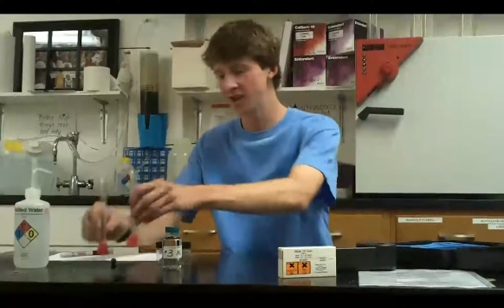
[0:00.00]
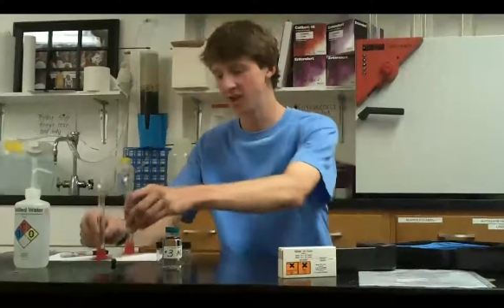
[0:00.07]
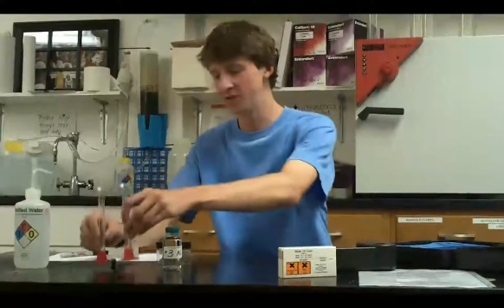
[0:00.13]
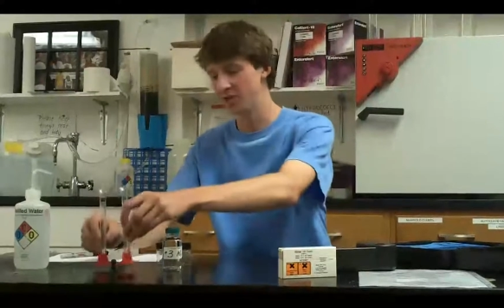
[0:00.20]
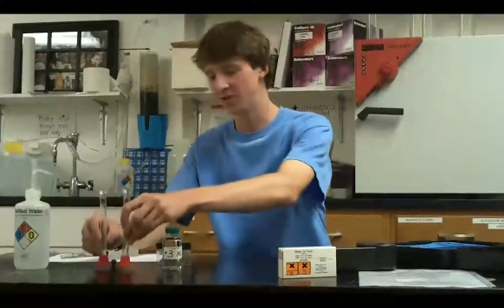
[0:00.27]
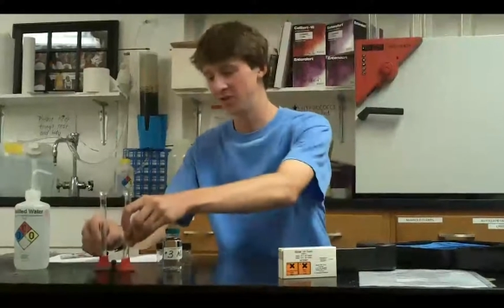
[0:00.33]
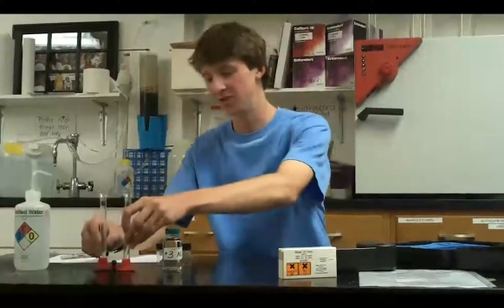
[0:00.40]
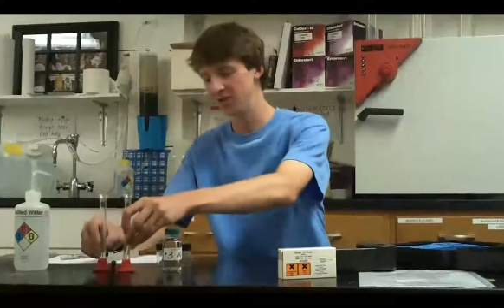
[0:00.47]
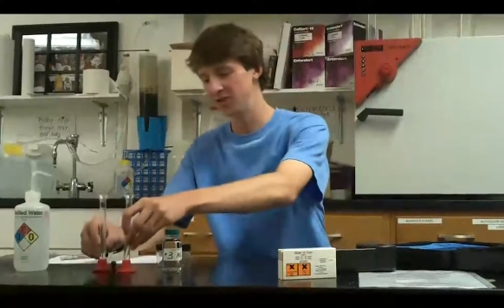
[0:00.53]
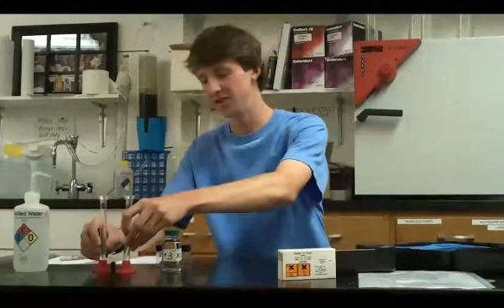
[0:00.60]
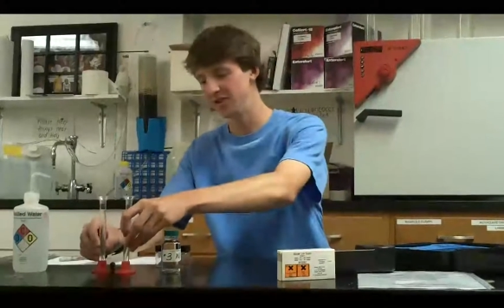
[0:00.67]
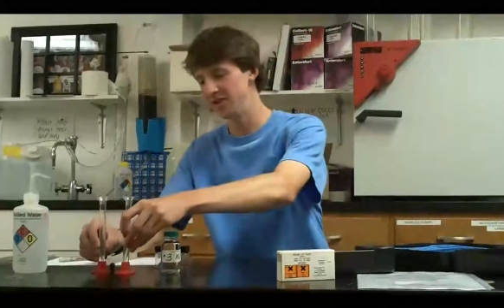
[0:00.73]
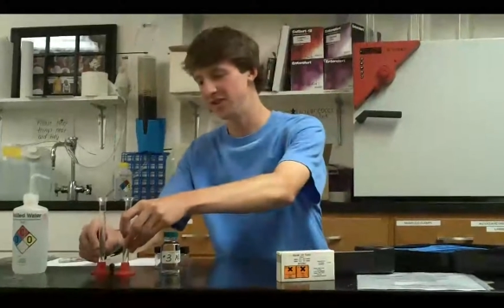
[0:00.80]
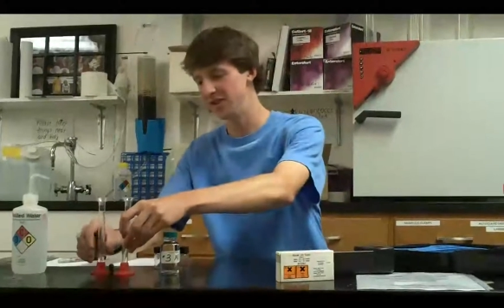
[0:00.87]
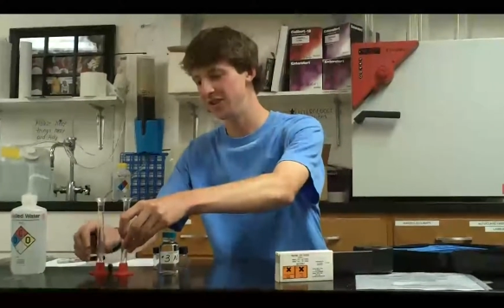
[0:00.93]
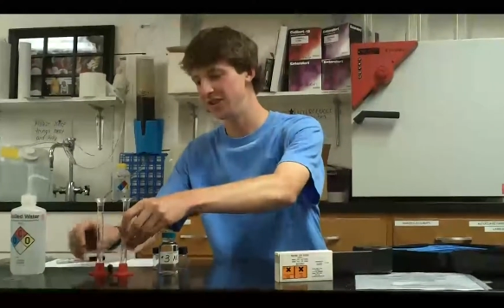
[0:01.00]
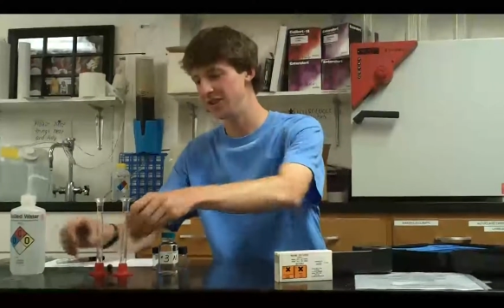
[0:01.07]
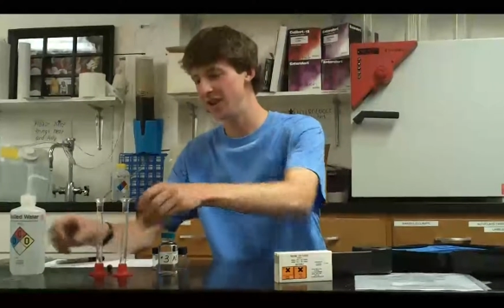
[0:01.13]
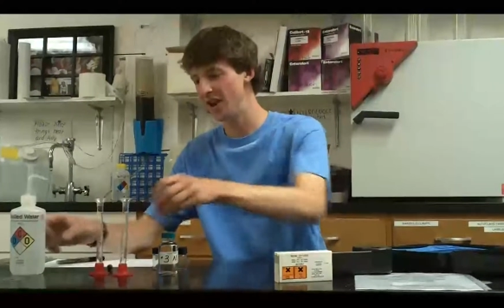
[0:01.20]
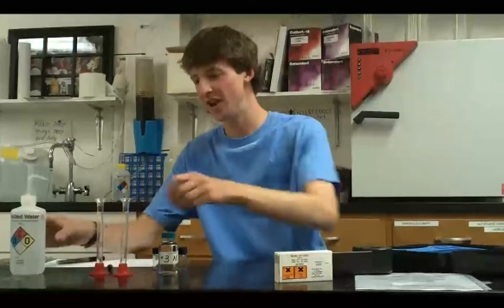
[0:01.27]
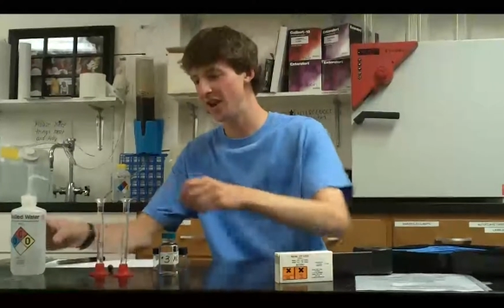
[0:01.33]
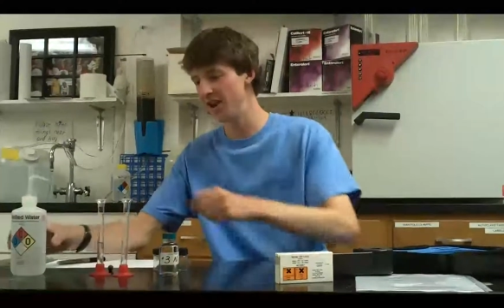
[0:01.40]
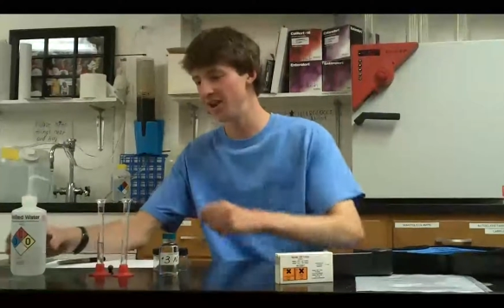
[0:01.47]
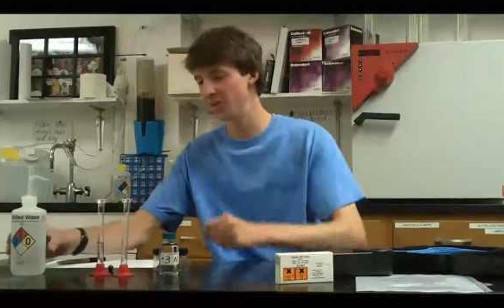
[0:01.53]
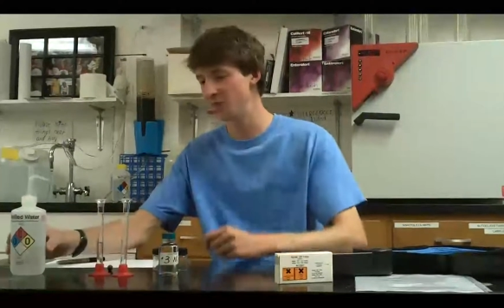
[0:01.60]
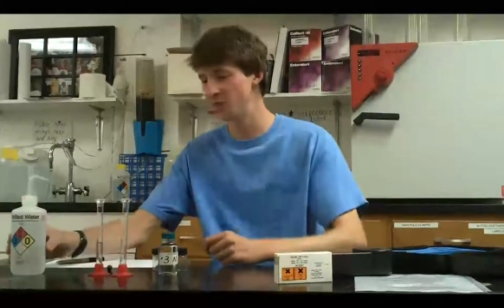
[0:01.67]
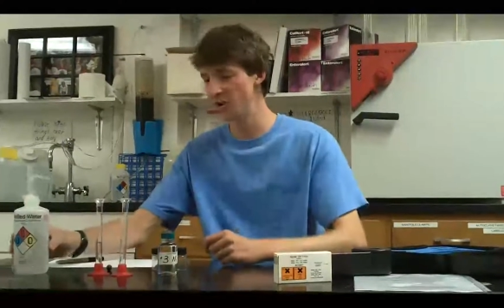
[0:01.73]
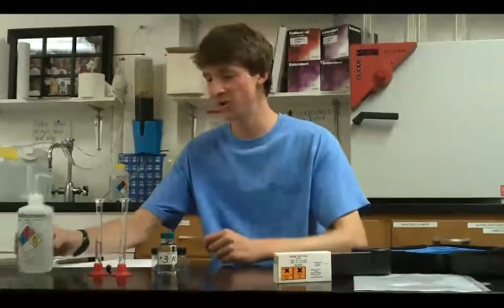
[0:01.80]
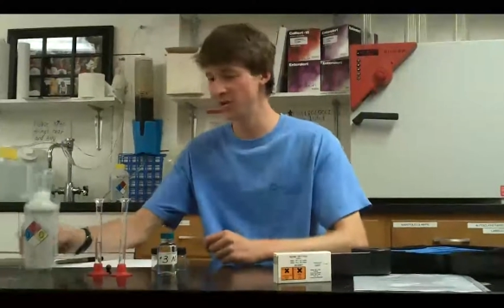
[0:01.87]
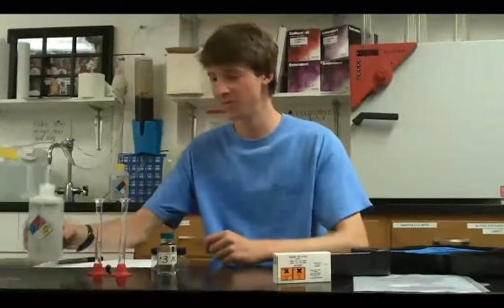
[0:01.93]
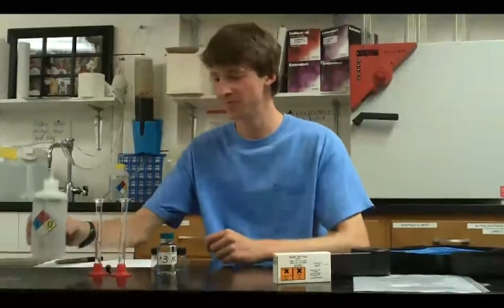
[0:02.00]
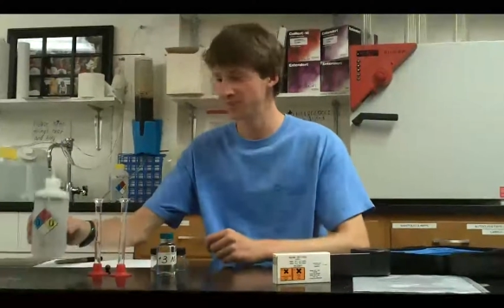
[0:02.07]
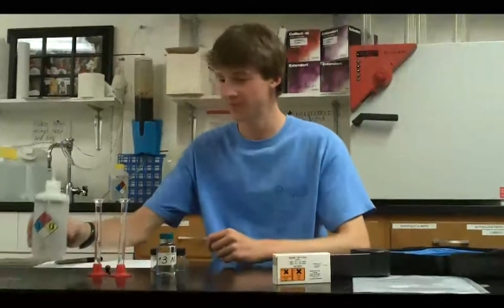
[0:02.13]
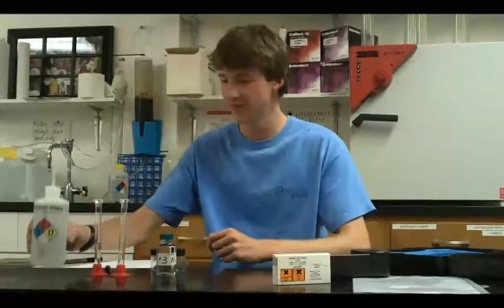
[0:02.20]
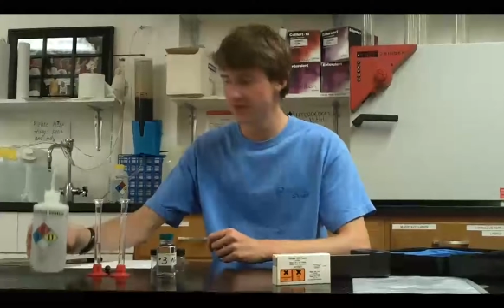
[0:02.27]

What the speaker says: I'm going to need deionized water,